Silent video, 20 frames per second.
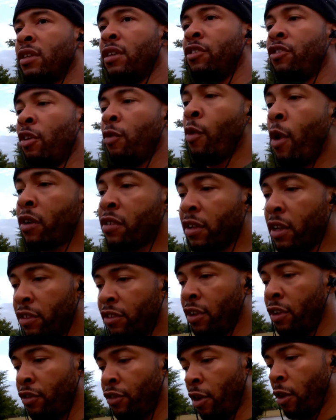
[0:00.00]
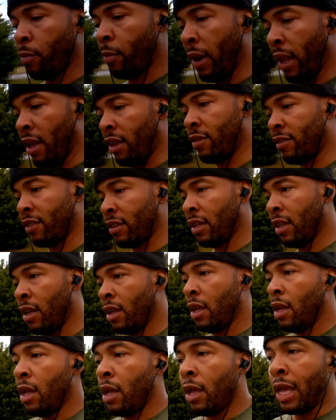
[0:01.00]
She works at a t-shirt place
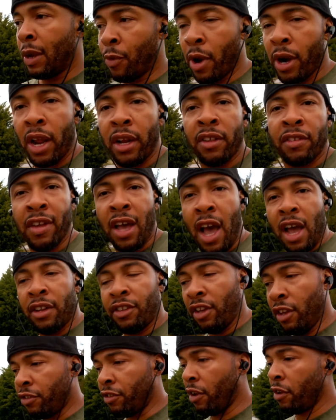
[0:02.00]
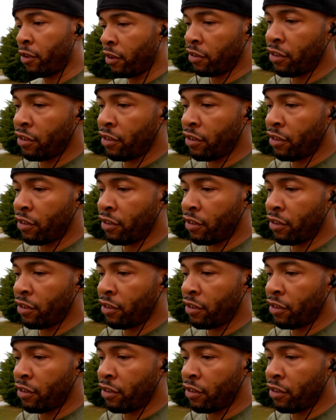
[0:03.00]
where they design t-shirts.